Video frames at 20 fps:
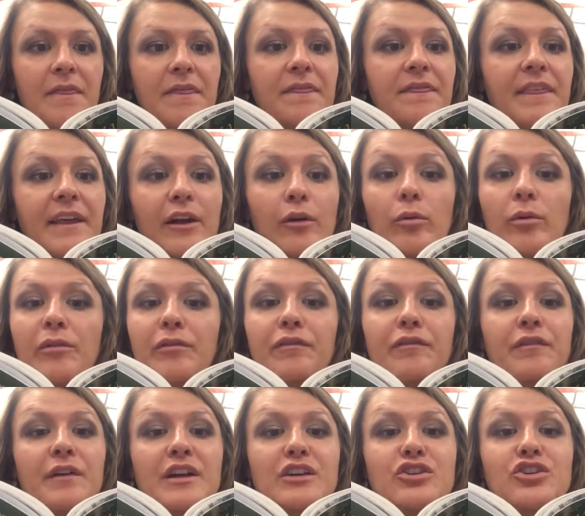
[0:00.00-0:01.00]
There were
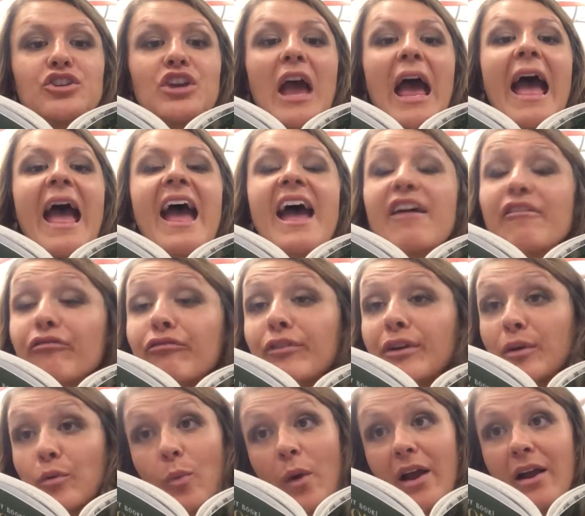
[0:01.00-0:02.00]
fish
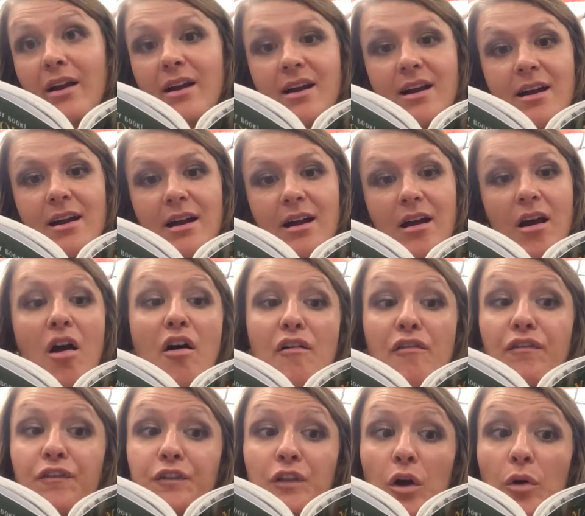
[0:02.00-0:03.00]
everywhere,
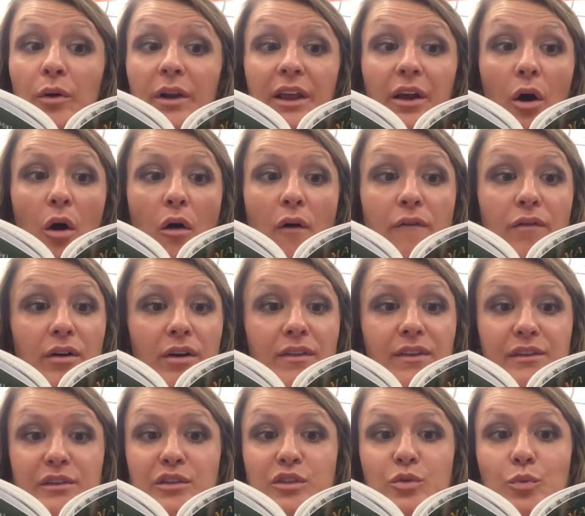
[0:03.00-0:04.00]
floating over the
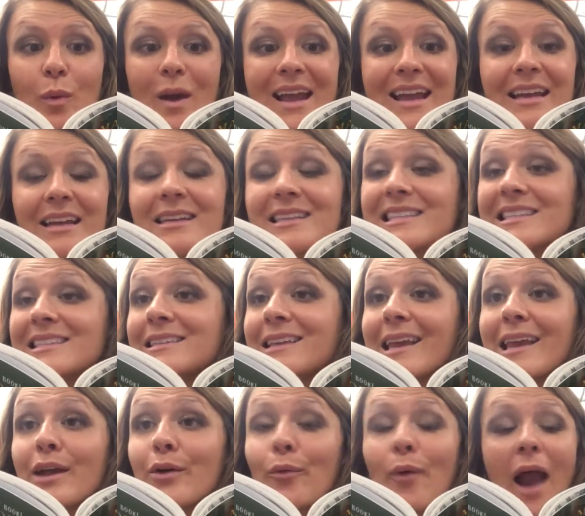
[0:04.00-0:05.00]
swaying
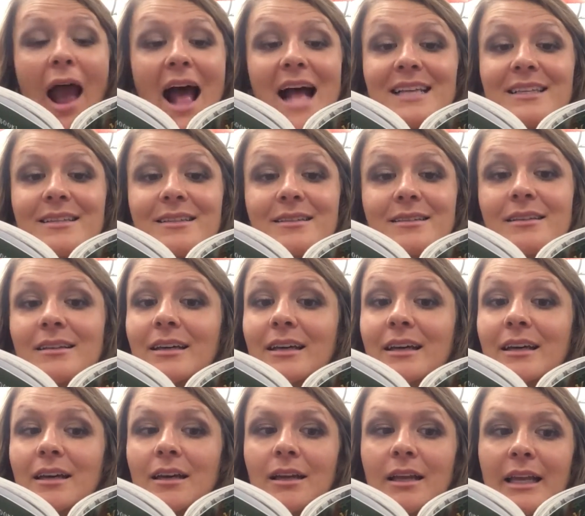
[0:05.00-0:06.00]
seagrass,
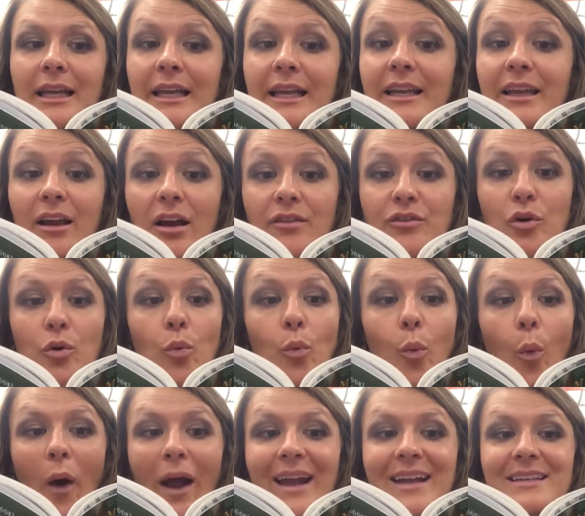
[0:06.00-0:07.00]
eating on the
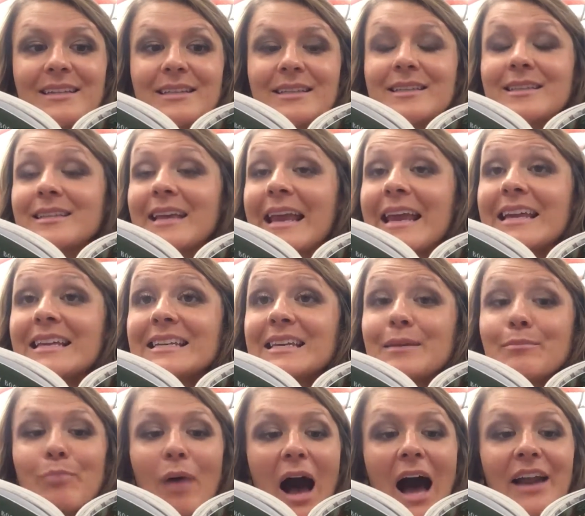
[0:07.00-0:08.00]
white sandy
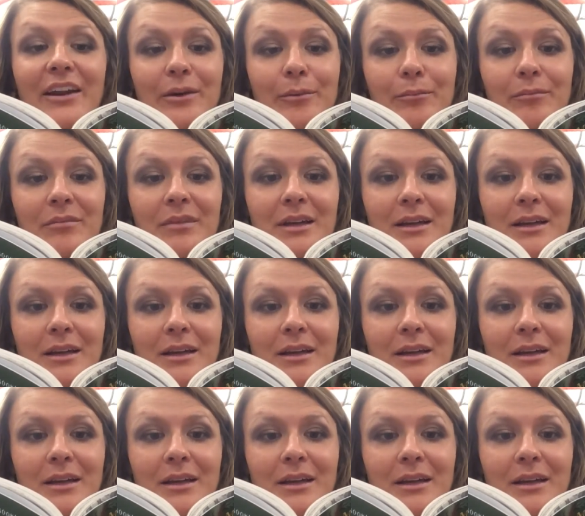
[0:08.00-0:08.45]
bottom,